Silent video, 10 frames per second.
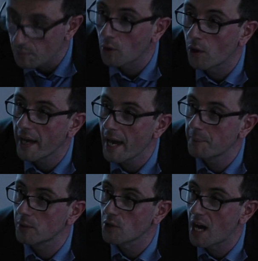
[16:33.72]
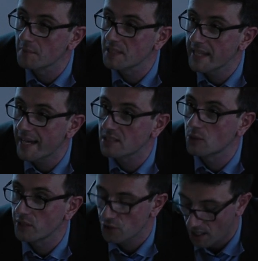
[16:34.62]
more epigrams next
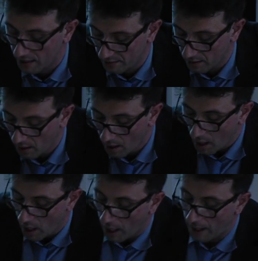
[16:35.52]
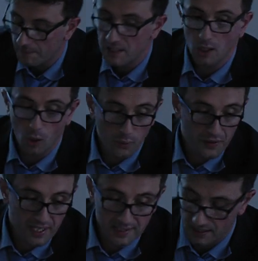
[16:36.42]
to each other. So
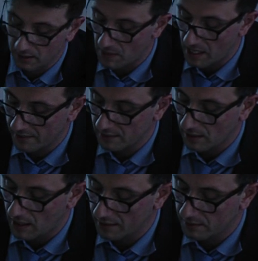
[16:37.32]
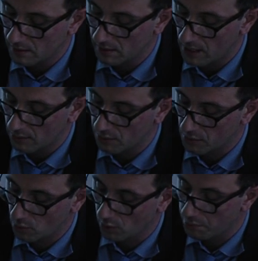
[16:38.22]
with this in mind, I turn now to
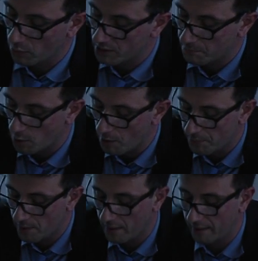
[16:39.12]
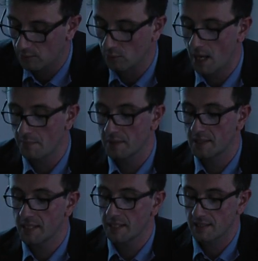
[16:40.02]
school books proper and to number
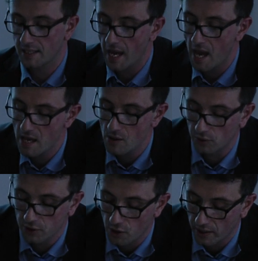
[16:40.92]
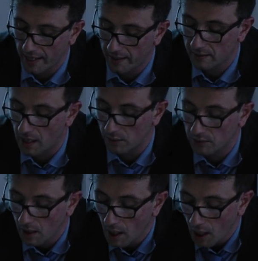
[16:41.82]
6a on your handout.
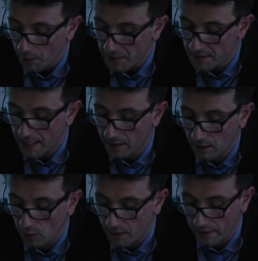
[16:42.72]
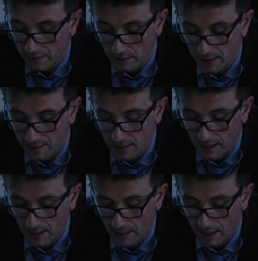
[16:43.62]
Please take a look at this